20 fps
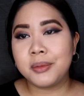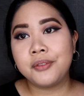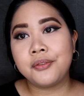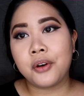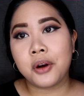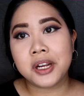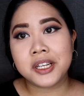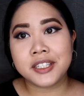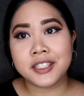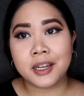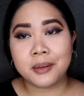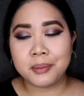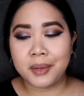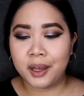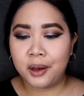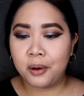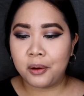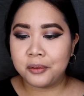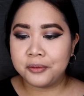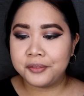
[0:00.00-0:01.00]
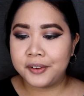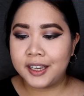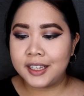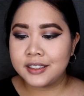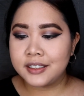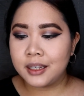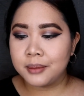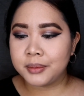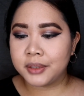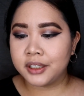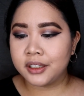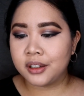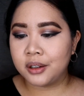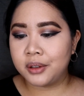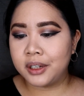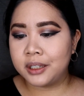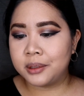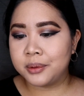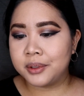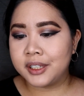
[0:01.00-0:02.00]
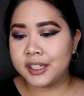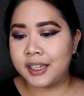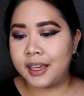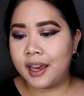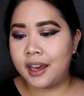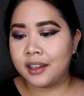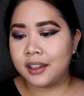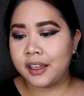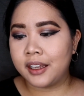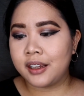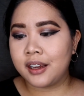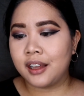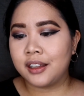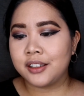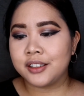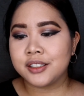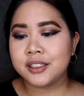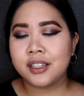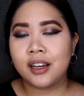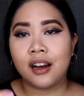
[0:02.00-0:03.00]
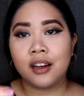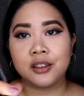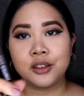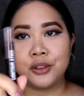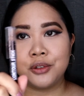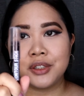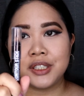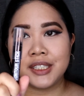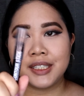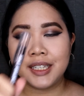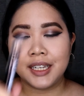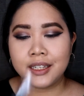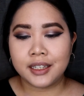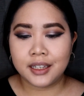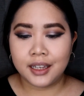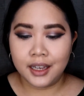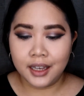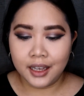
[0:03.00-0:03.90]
Before I set my whole face, I'm gonna go in with the LA Colors Contour Stick.